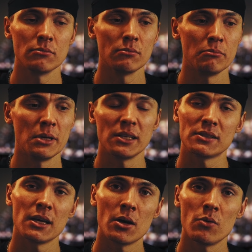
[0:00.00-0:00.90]
and
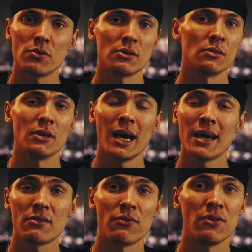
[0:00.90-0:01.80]
make sound and add